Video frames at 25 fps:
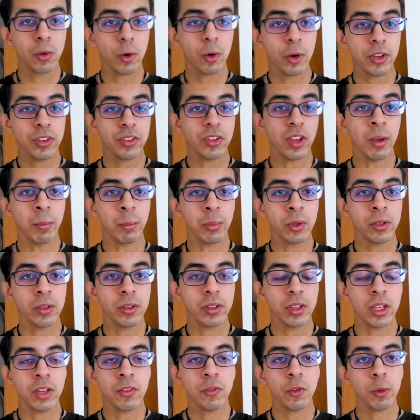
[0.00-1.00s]
example,
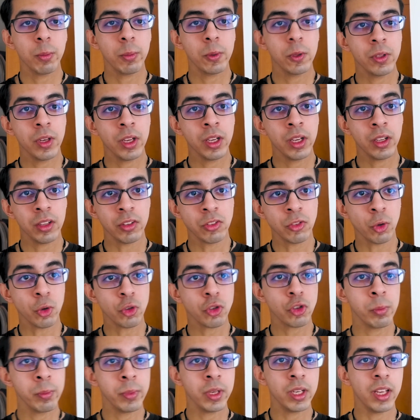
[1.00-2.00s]
if you're building a social
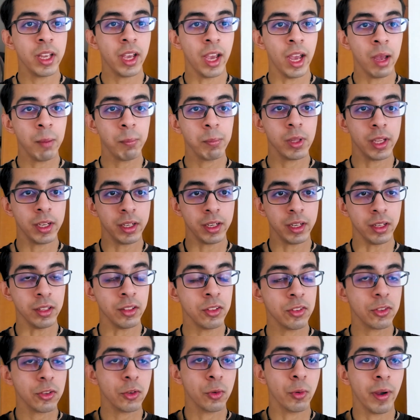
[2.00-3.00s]
media app like
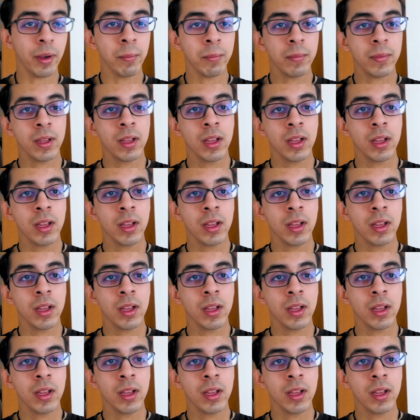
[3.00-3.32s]
Instagram,